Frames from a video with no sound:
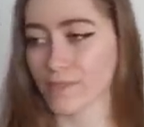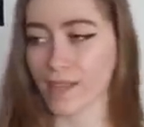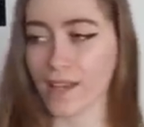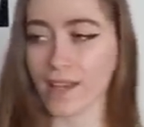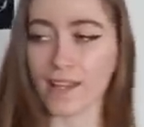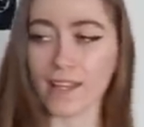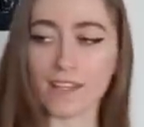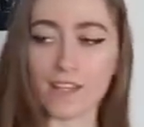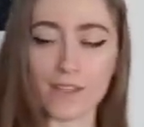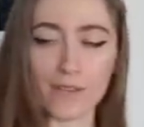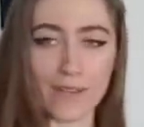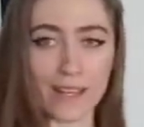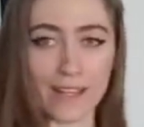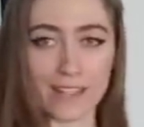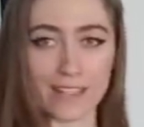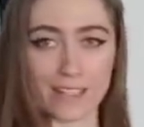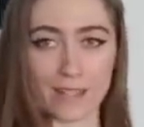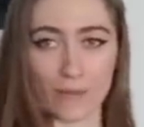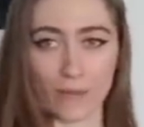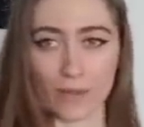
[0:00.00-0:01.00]
I like that you
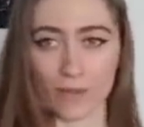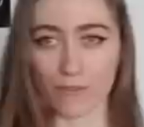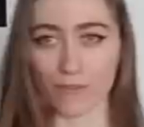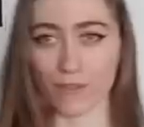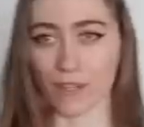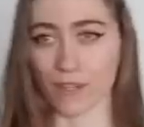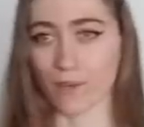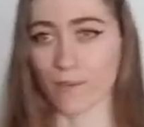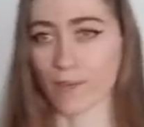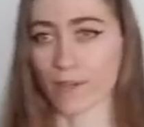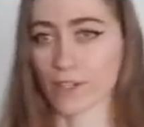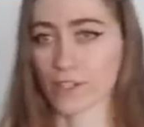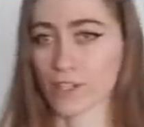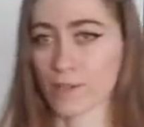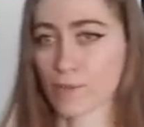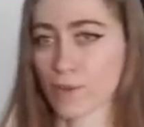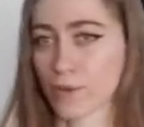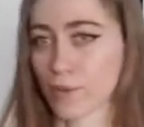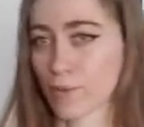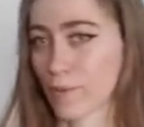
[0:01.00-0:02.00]
can't see what fucking weird
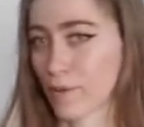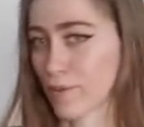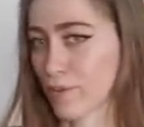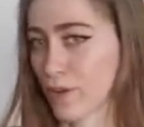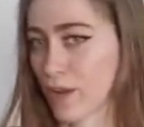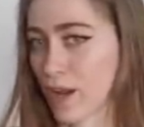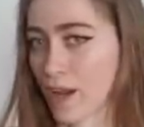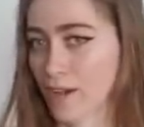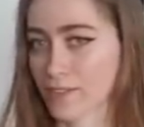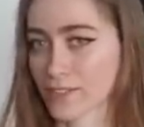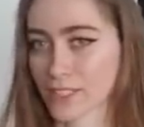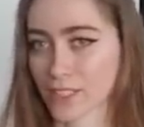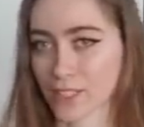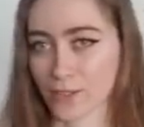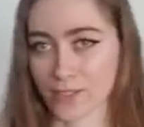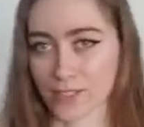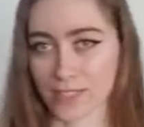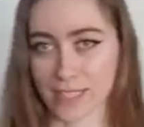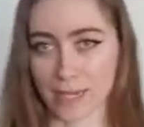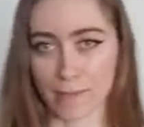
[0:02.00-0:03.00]
shit I'm doing with my foot. Obviously
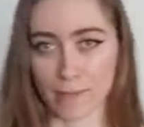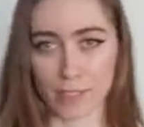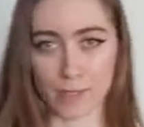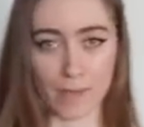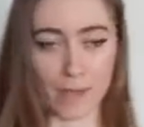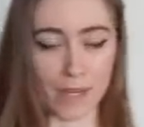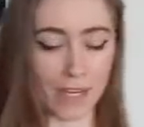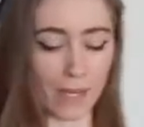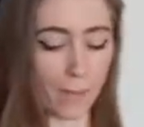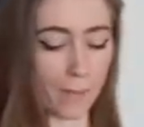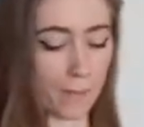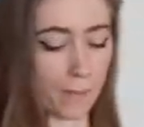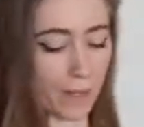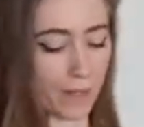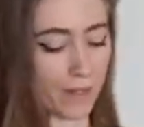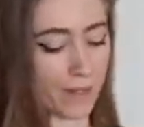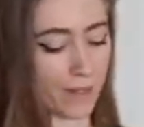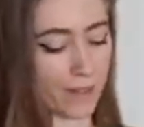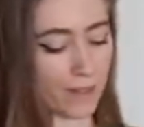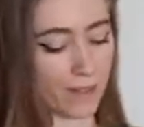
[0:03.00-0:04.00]
you can see I'm spinning,
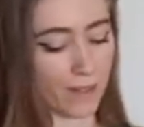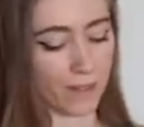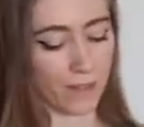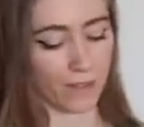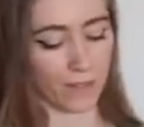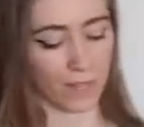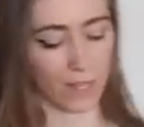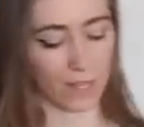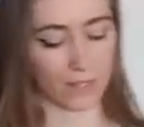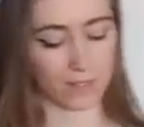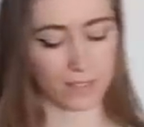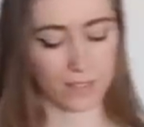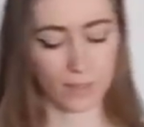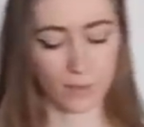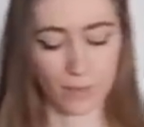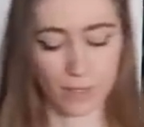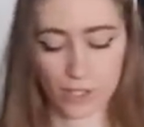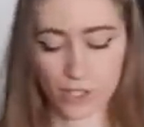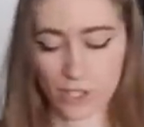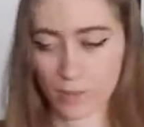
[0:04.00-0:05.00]
but can't see the
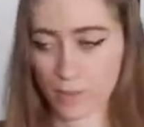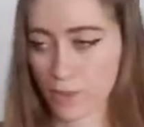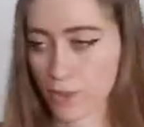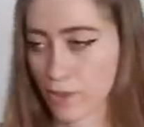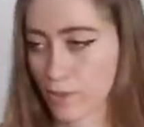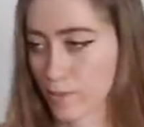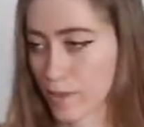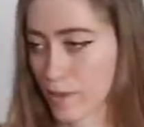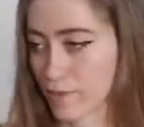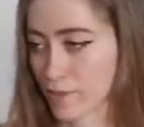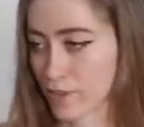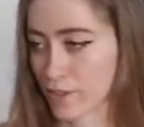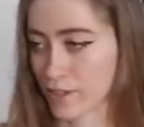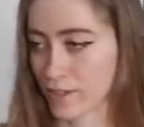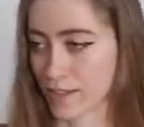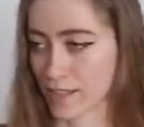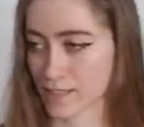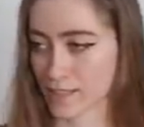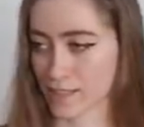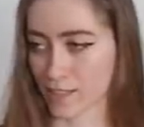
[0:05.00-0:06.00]
weird shit I'm doing with my foot,
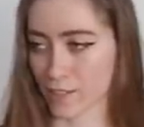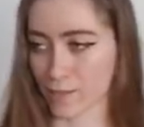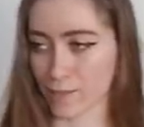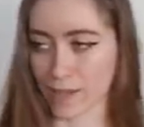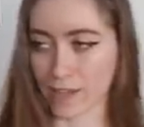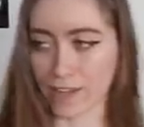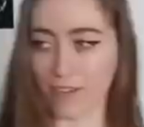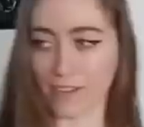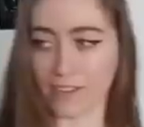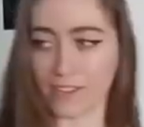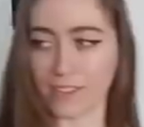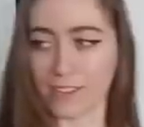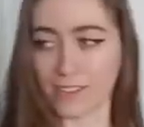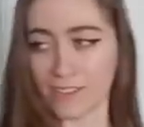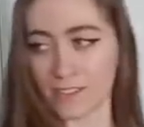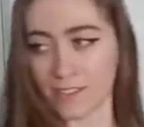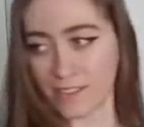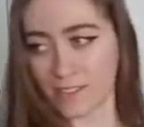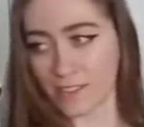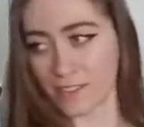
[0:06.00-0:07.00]
and that's all that matters.
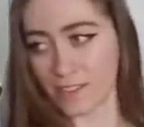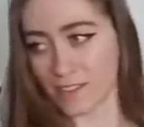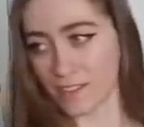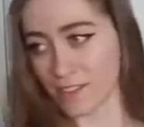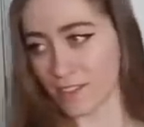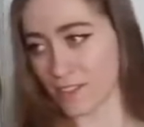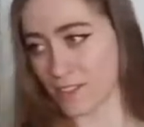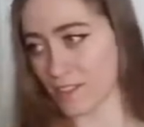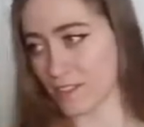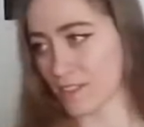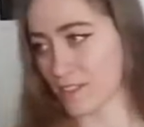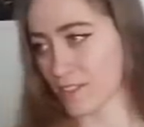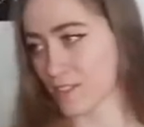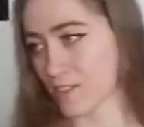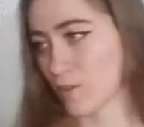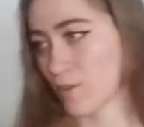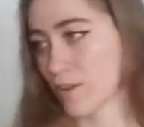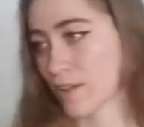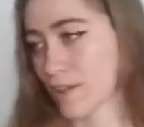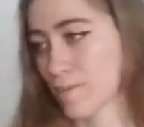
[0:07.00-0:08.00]

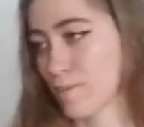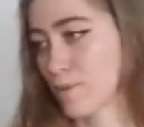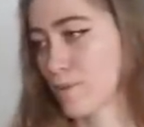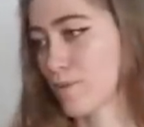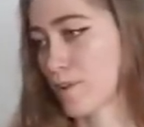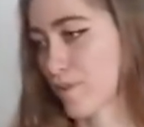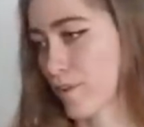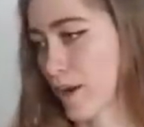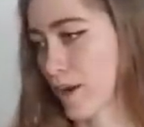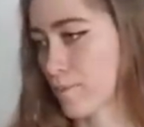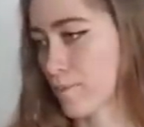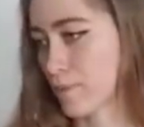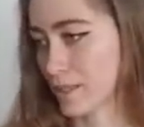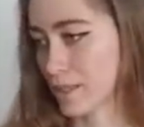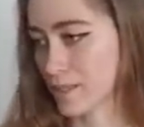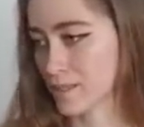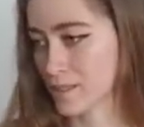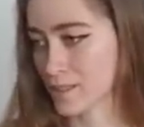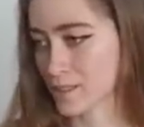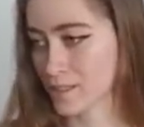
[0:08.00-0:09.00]
You don't like, you've never had
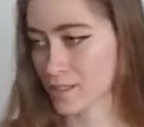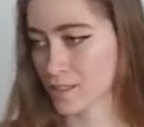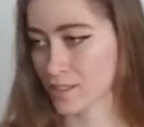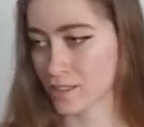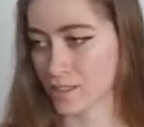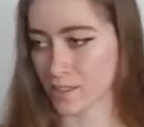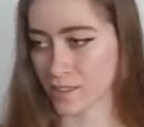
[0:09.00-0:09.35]
beans?